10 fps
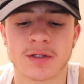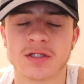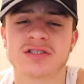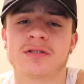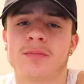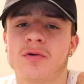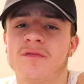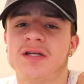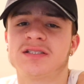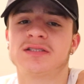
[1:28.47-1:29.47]
some
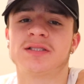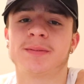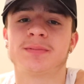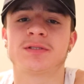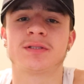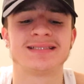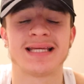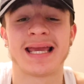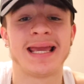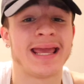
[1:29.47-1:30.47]
motivation tips to
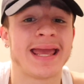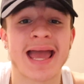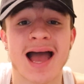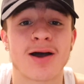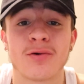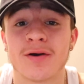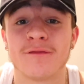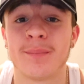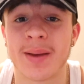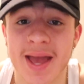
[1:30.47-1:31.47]
get out
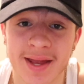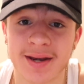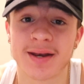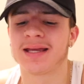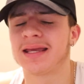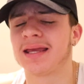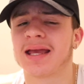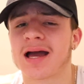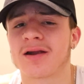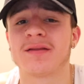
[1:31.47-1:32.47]
of bed,
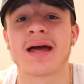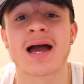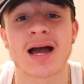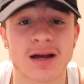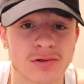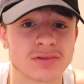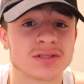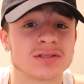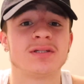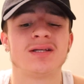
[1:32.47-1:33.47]
get out of the
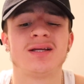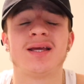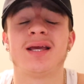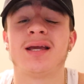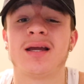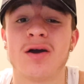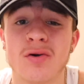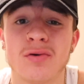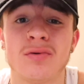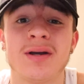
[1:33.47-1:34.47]
house, and
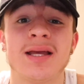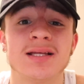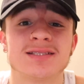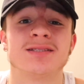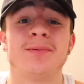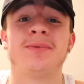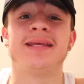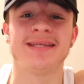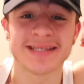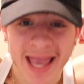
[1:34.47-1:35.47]
go get some
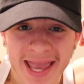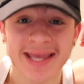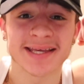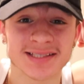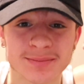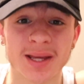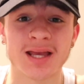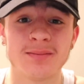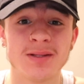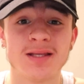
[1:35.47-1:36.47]
gains,
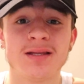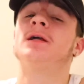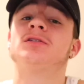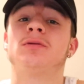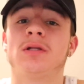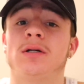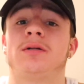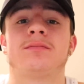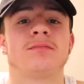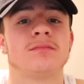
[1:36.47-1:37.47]
baby. So look,
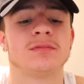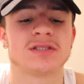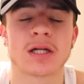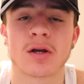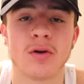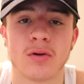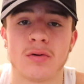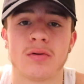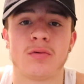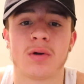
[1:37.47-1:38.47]
set a
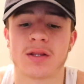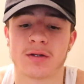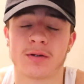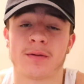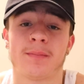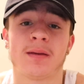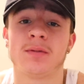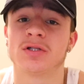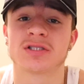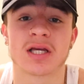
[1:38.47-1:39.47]
goal, whether
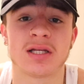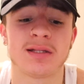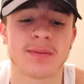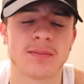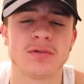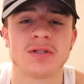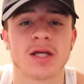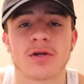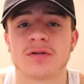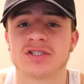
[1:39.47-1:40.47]
maybe you're skinny, maybe you
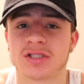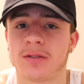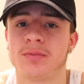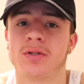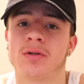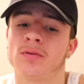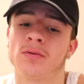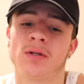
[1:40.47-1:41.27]
think you're in shape, you know,